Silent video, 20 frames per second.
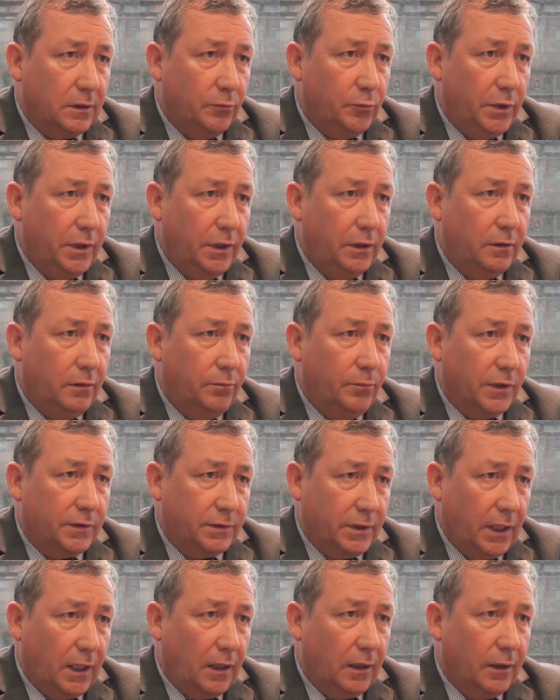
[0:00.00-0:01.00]
and we need
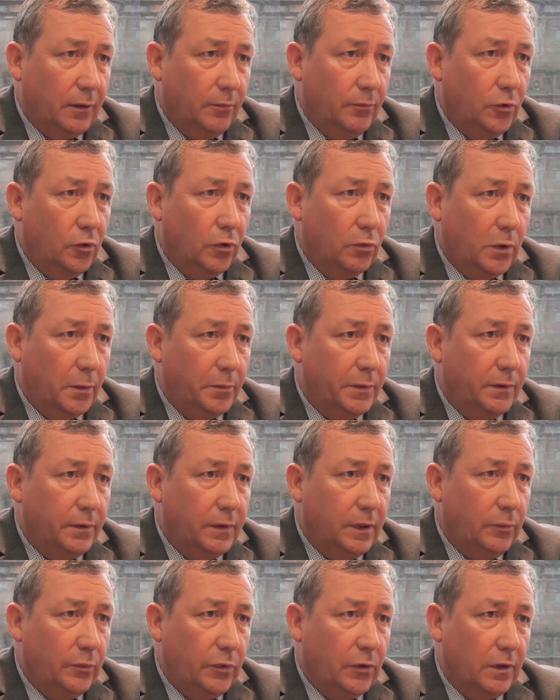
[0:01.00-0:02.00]
particularly more
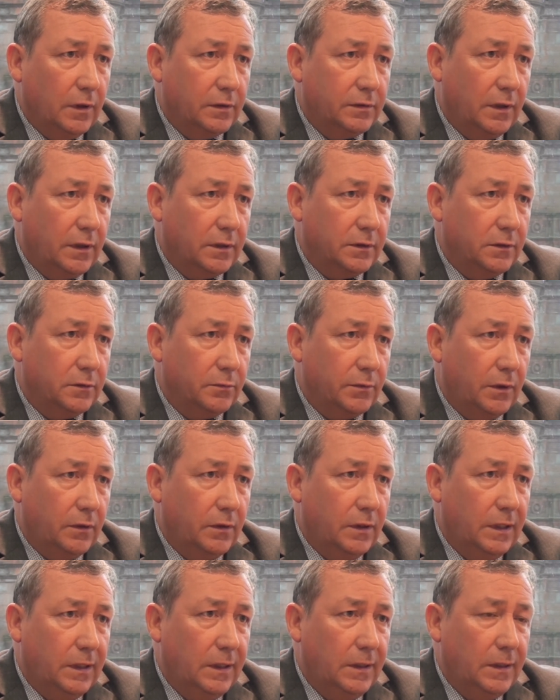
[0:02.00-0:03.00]
women in politics as well.